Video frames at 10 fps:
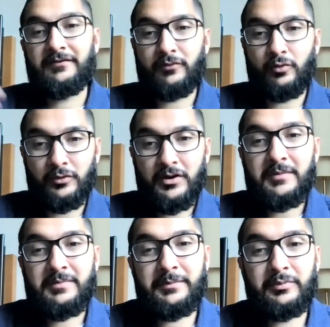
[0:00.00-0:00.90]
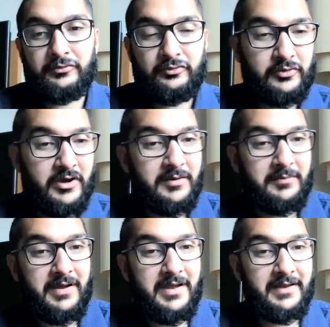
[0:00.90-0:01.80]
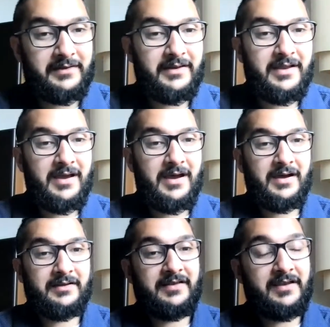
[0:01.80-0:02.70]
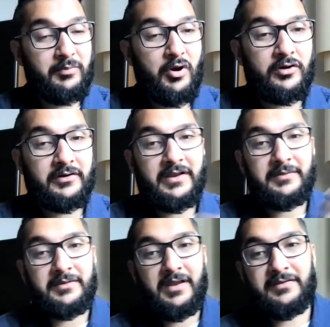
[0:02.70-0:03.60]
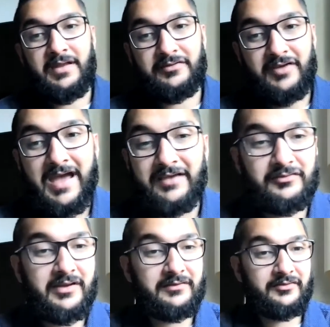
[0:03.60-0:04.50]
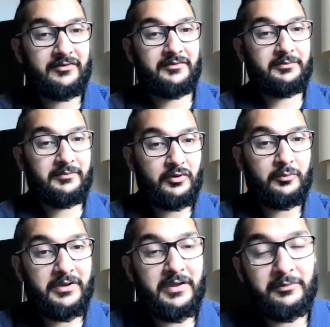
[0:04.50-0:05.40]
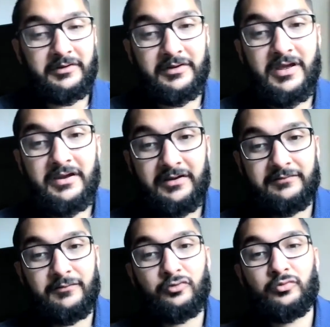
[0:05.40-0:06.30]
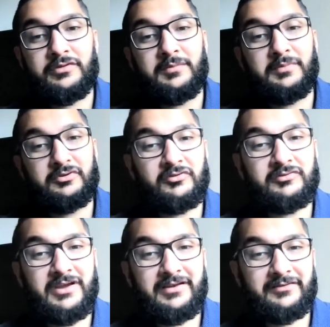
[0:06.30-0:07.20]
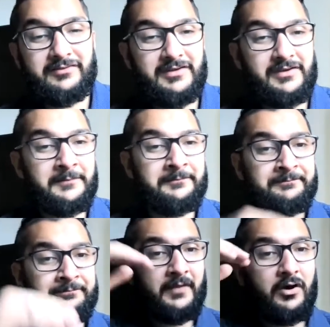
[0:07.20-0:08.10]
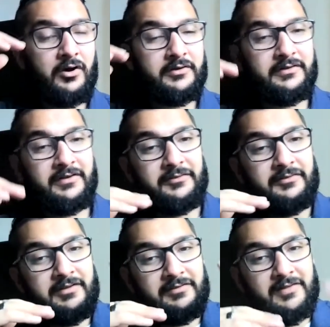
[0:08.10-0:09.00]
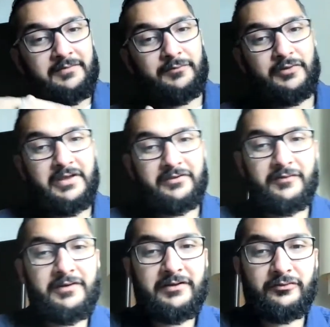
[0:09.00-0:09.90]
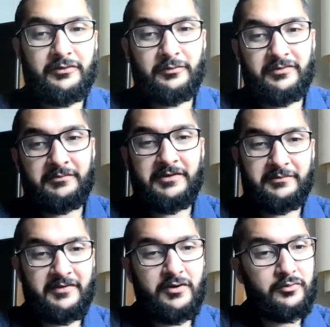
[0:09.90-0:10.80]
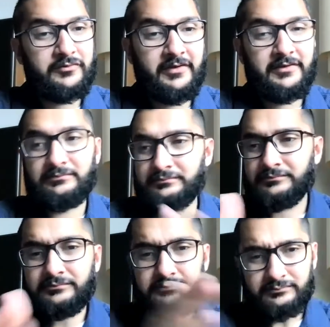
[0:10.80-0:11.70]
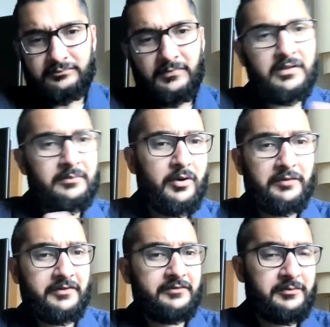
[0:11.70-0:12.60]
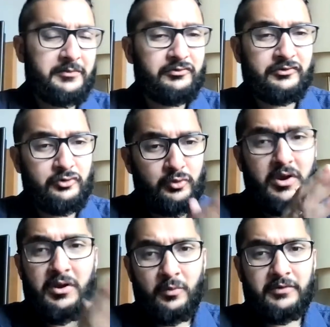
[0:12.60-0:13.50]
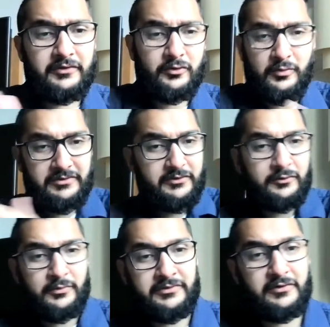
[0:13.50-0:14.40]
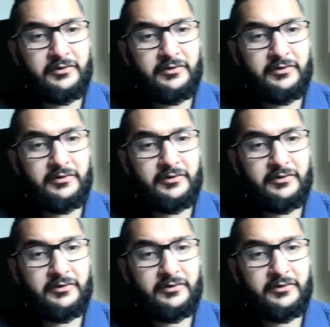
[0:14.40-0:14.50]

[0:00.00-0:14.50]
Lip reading: for people to come and take part and to ask and to, you know, be able to converse with him. But just to kind of see on this level, that's very interesting. We sometimes say, oh, it's a Prophet used to do one third, one third, one